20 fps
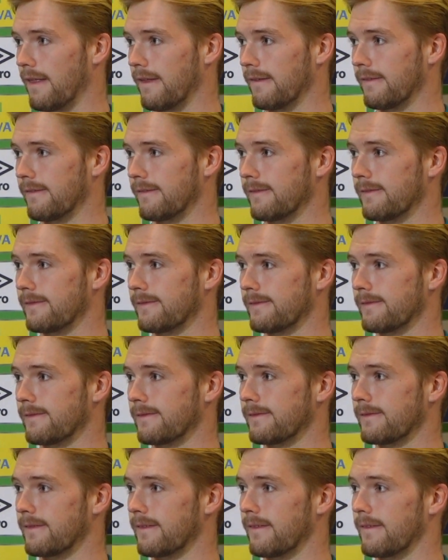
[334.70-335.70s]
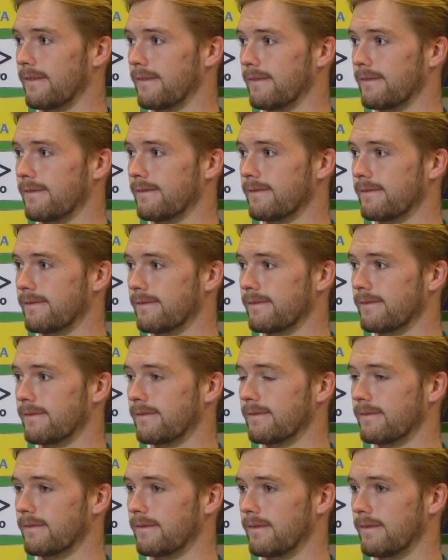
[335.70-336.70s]
in the hours and days since
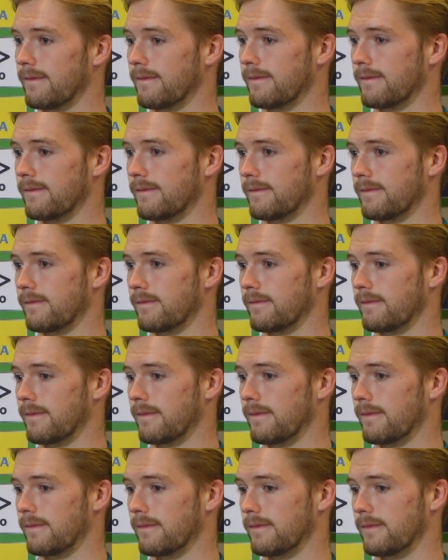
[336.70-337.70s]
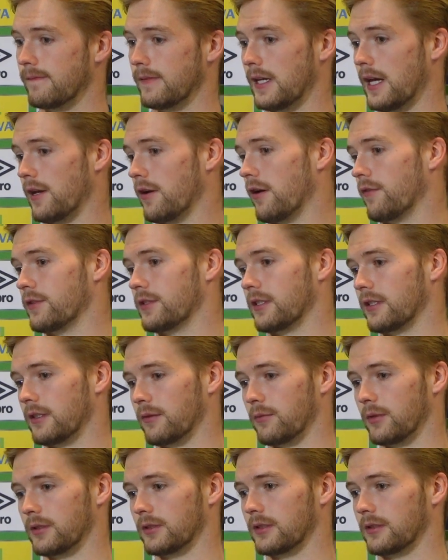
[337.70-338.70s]
Armenia? Yeah, obviously
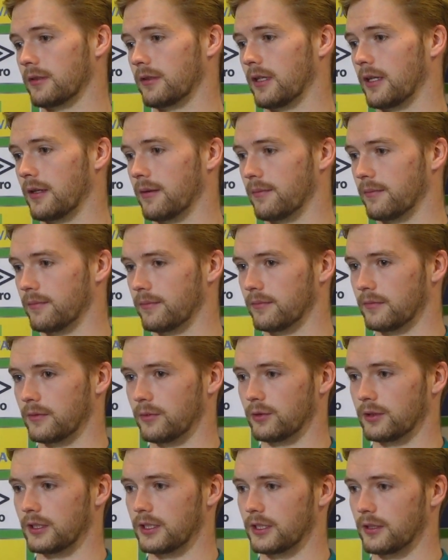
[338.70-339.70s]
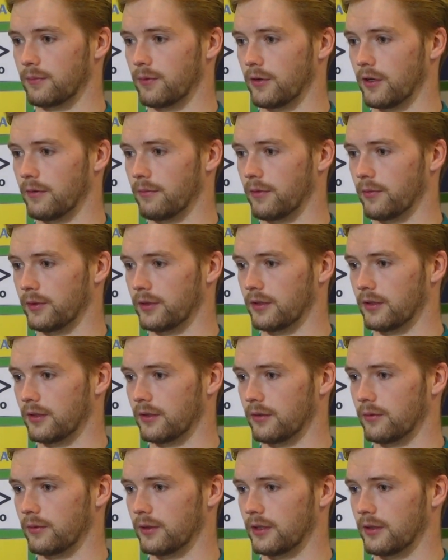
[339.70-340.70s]
it was um, it was disappointing with the
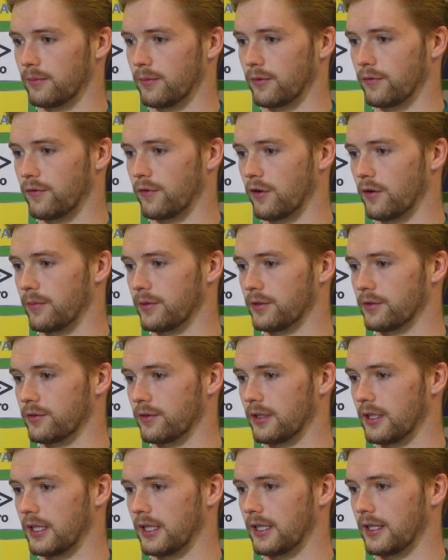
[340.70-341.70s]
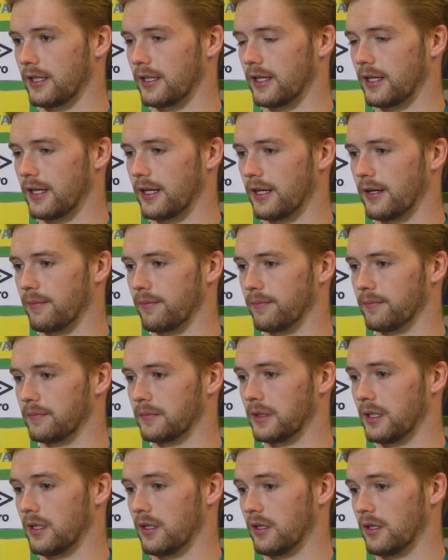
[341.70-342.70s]
with the performance really. Um,
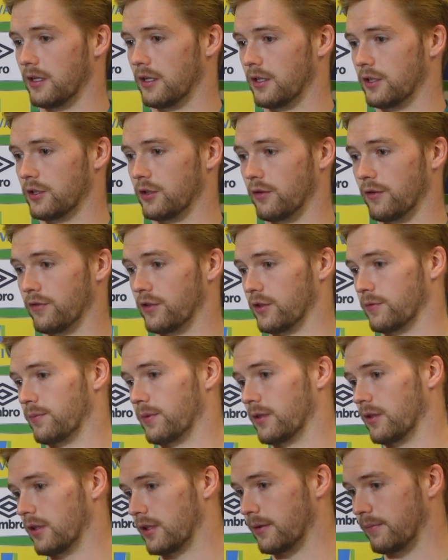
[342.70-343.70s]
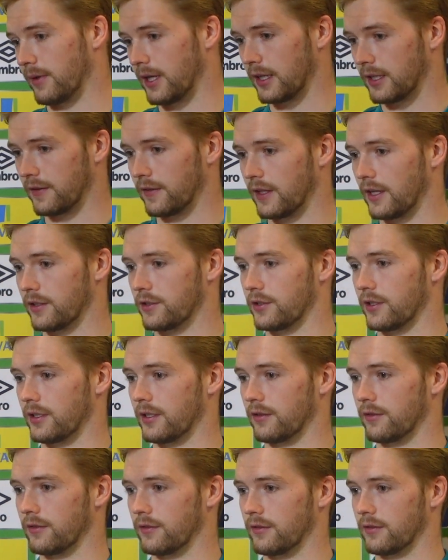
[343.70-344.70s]
so we've just been looking back on that, trying
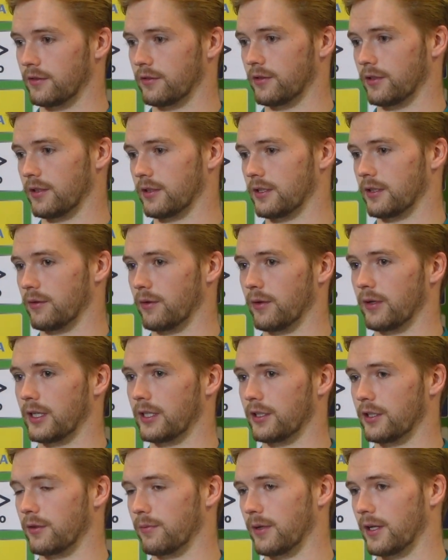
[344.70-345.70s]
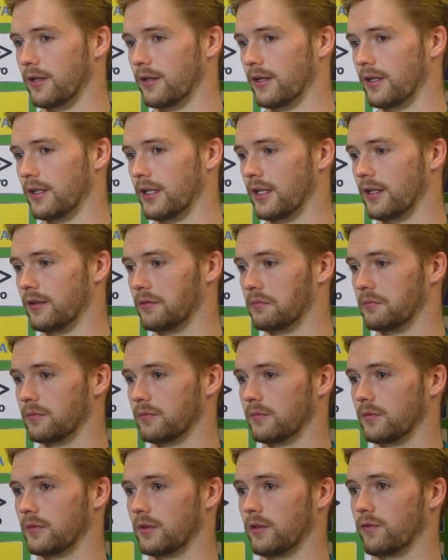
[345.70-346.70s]
to trying to see what we can do better, and then
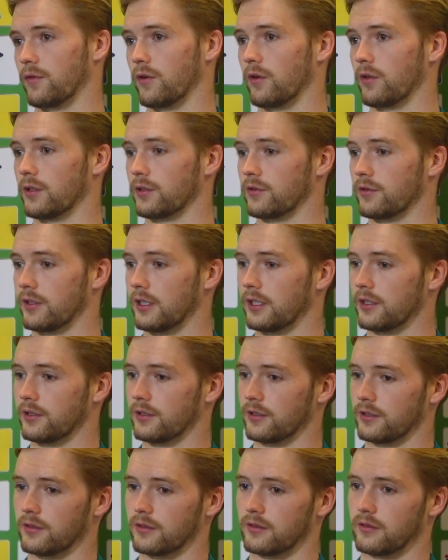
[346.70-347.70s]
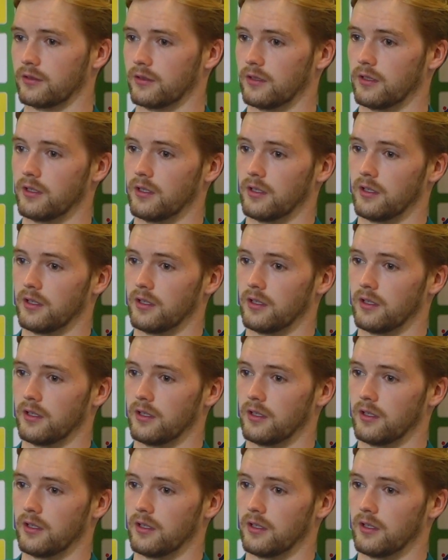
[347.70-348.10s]
the focus really is just